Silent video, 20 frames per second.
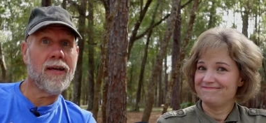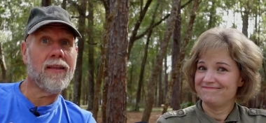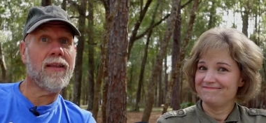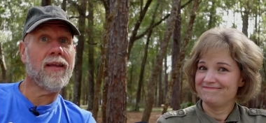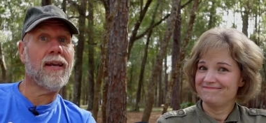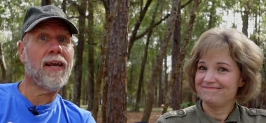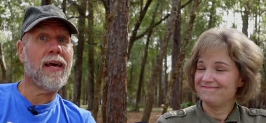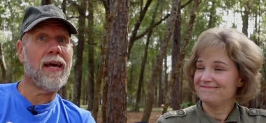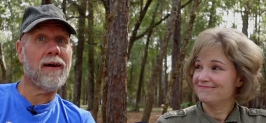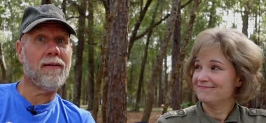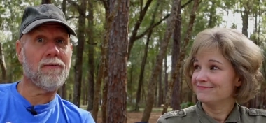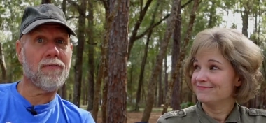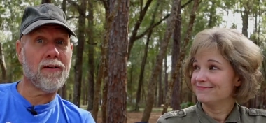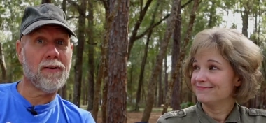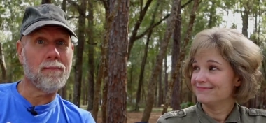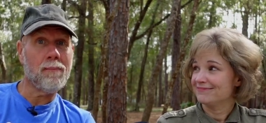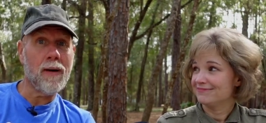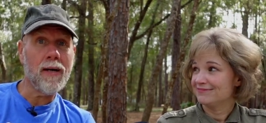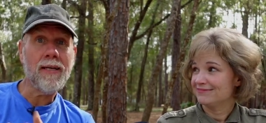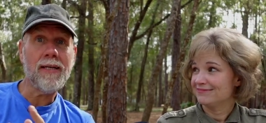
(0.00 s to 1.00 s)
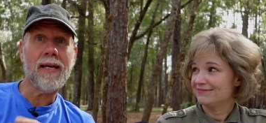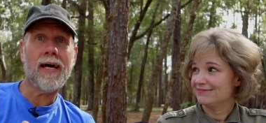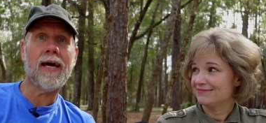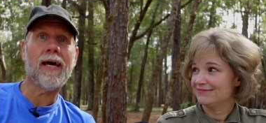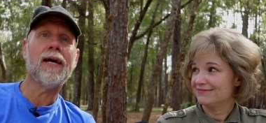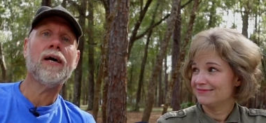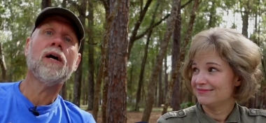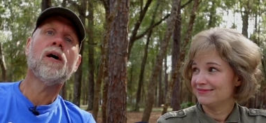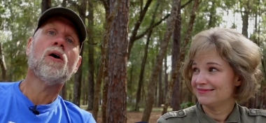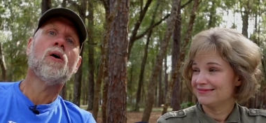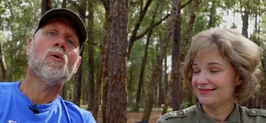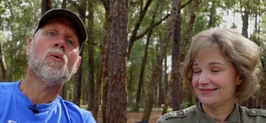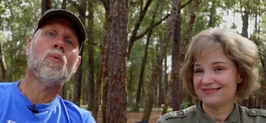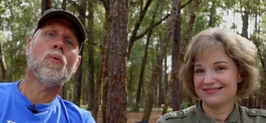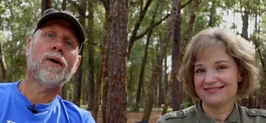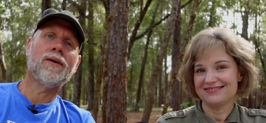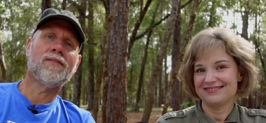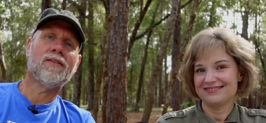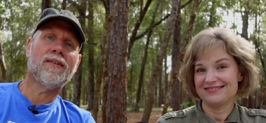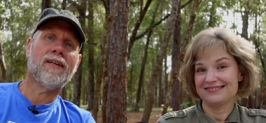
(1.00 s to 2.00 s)
Speaker 1: and then every Monday
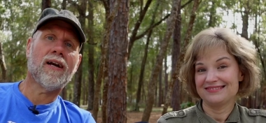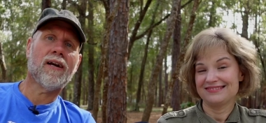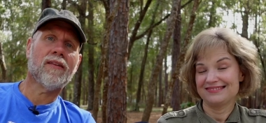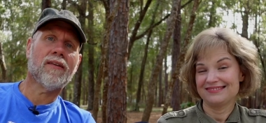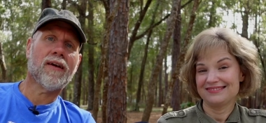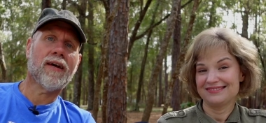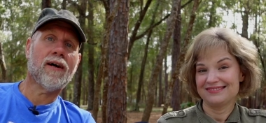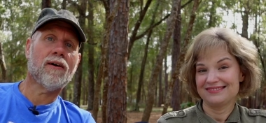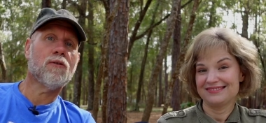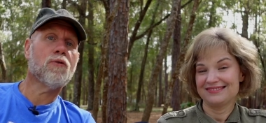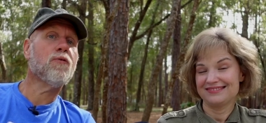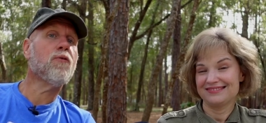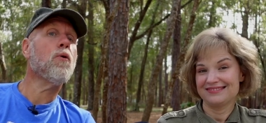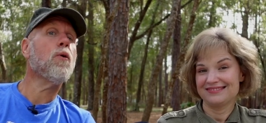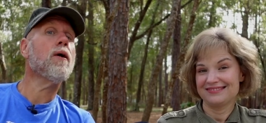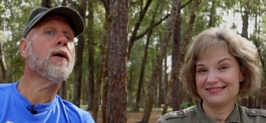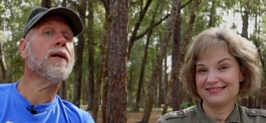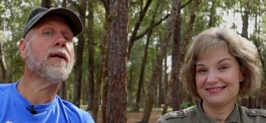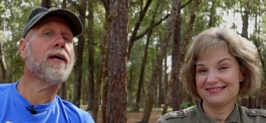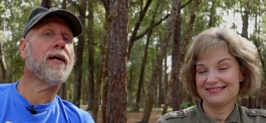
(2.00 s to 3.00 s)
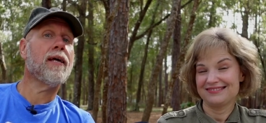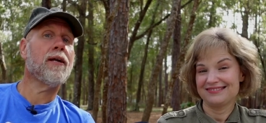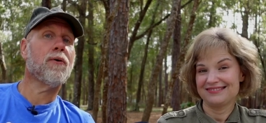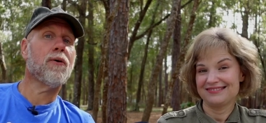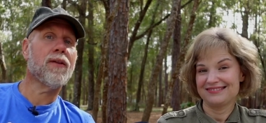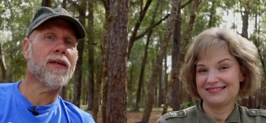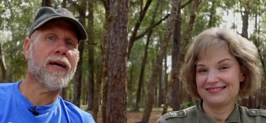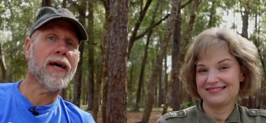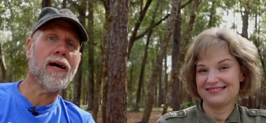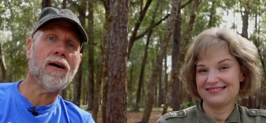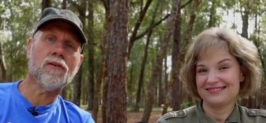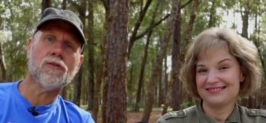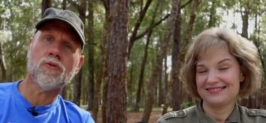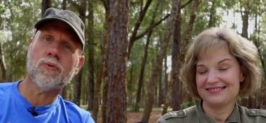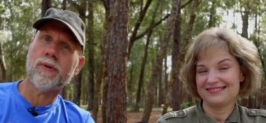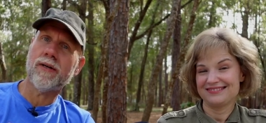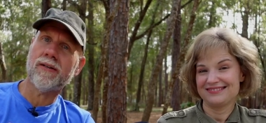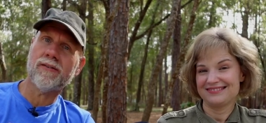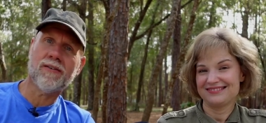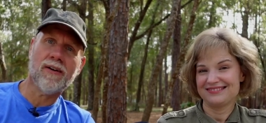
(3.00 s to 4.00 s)
we sit down on the couch for Keto on the Couch.
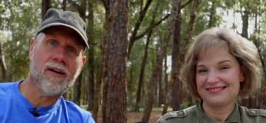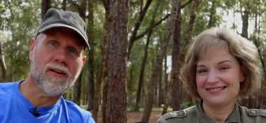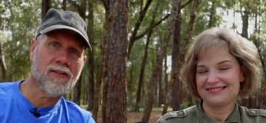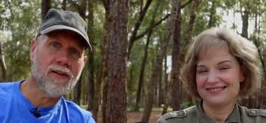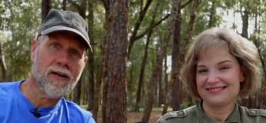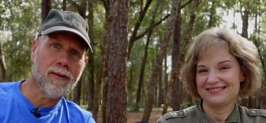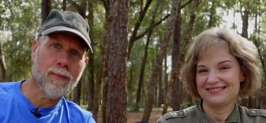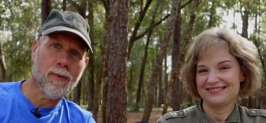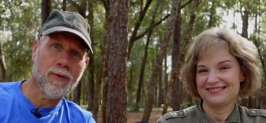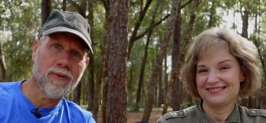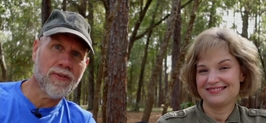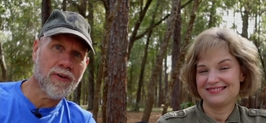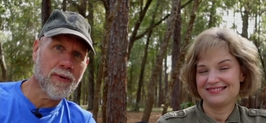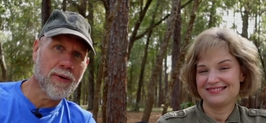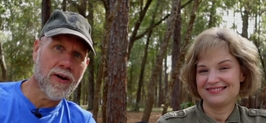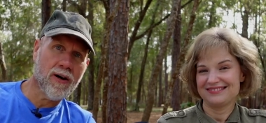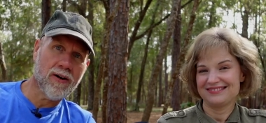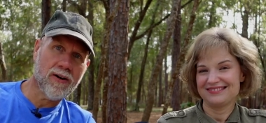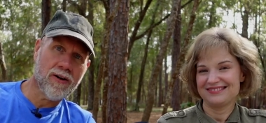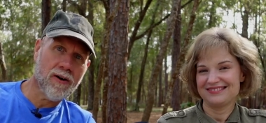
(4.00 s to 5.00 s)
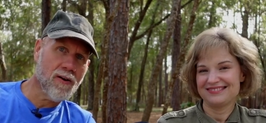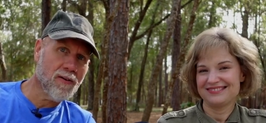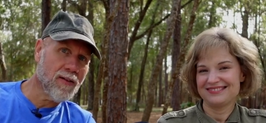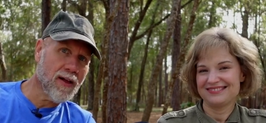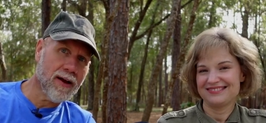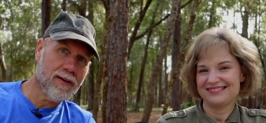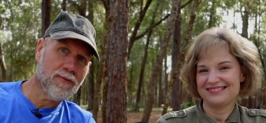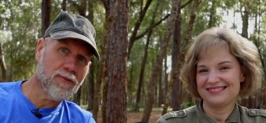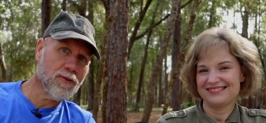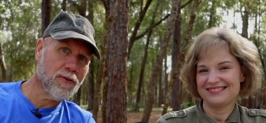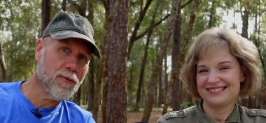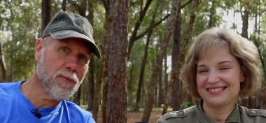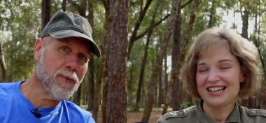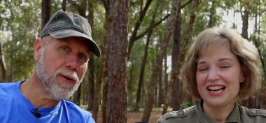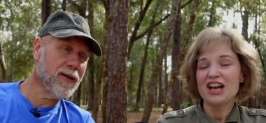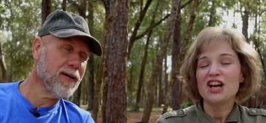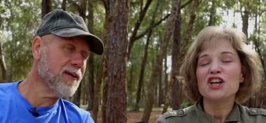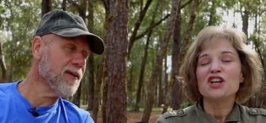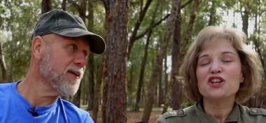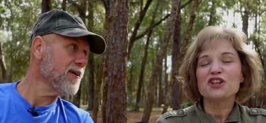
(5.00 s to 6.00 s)
We just kind of talk about what's going on in our lives for the
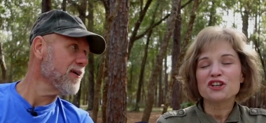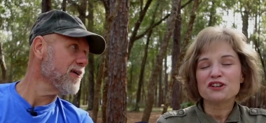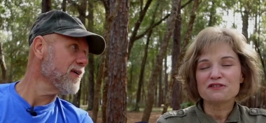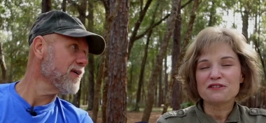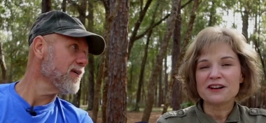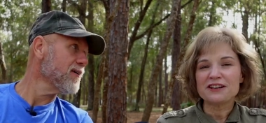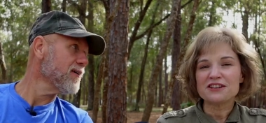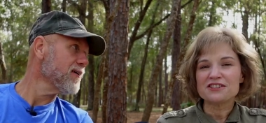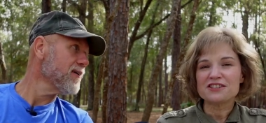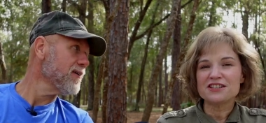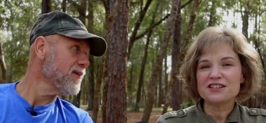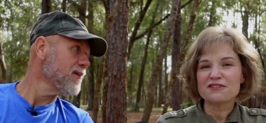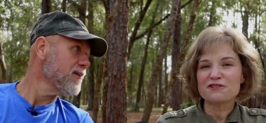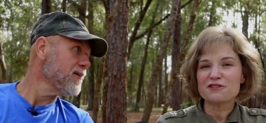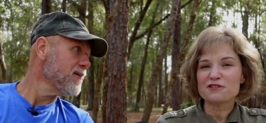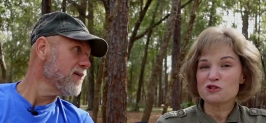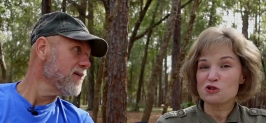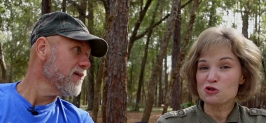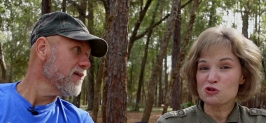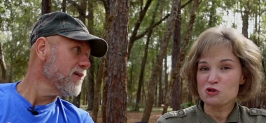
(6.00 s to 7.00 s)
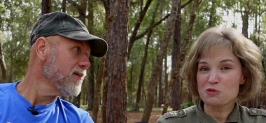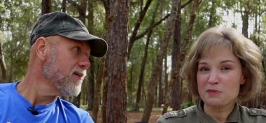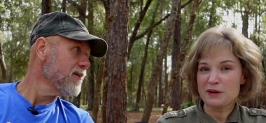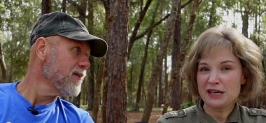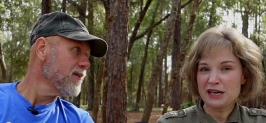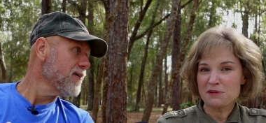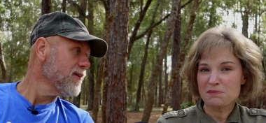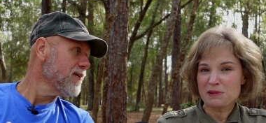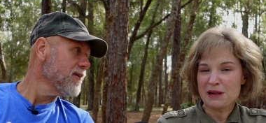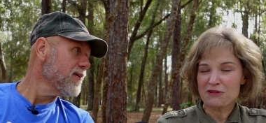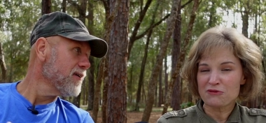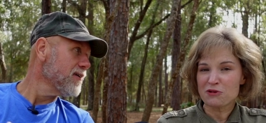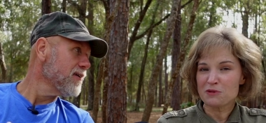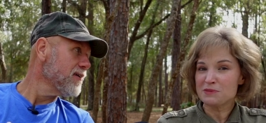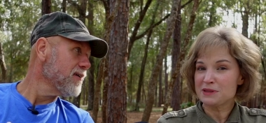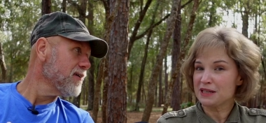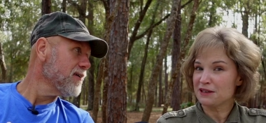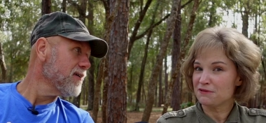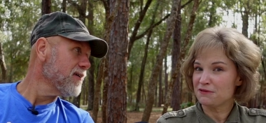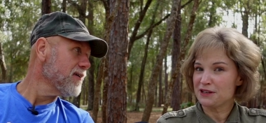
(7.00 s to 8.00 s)
week.
Speaker 2: You can find us on different social media
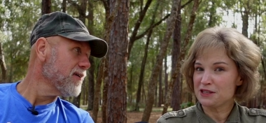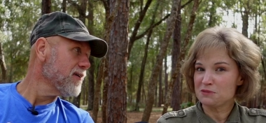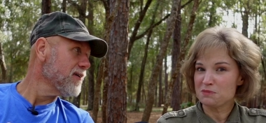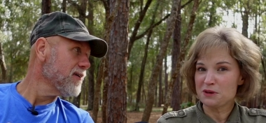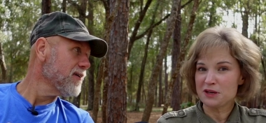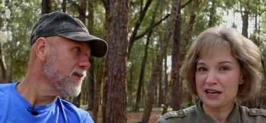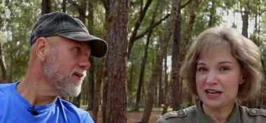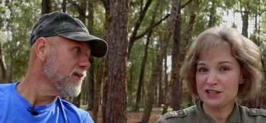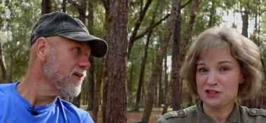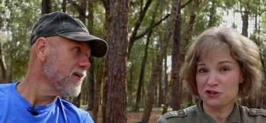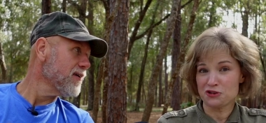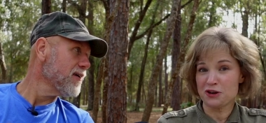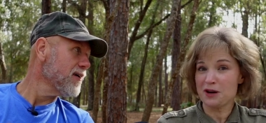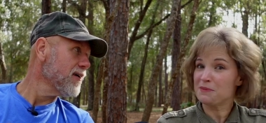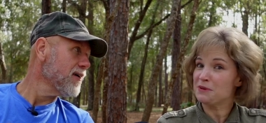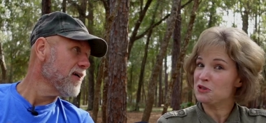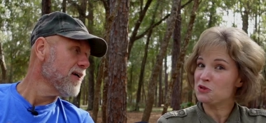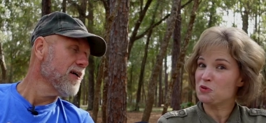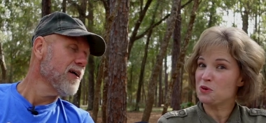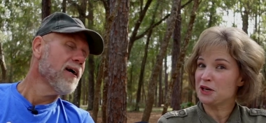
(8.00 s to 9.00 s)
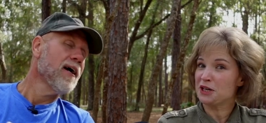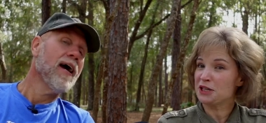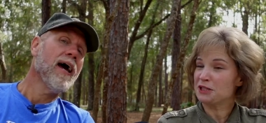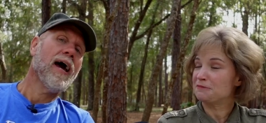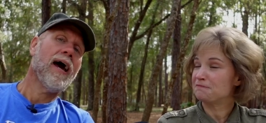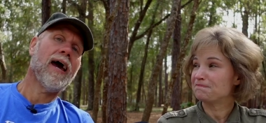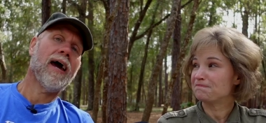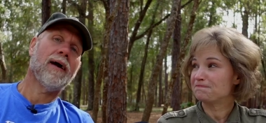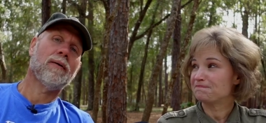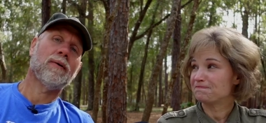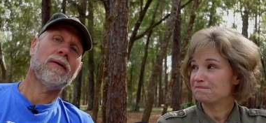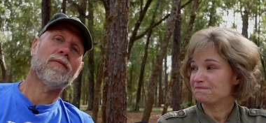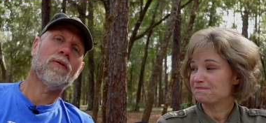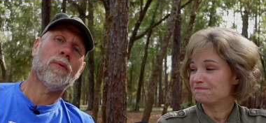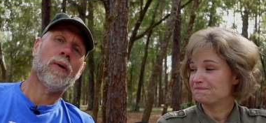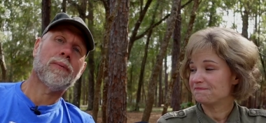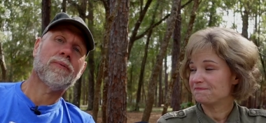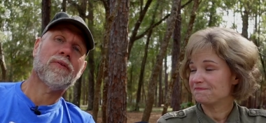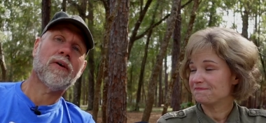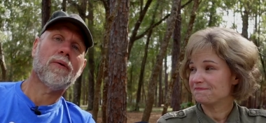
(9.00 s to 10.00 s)
platforms like Facebook, Instagram, and Twitter.
Speaker 1: And we have a
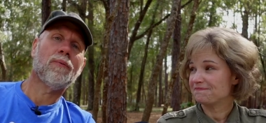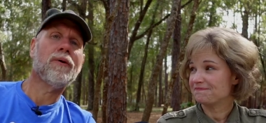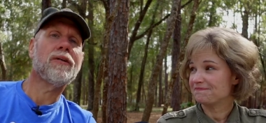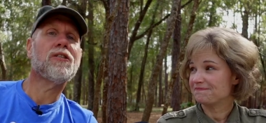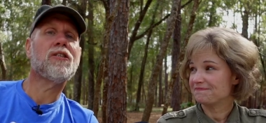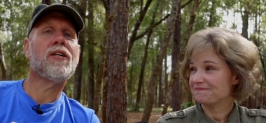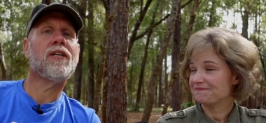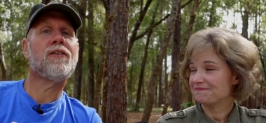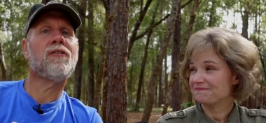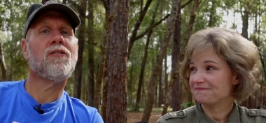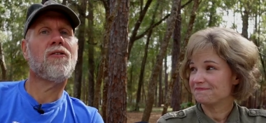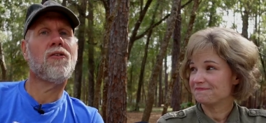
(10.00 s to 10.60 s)
website, which is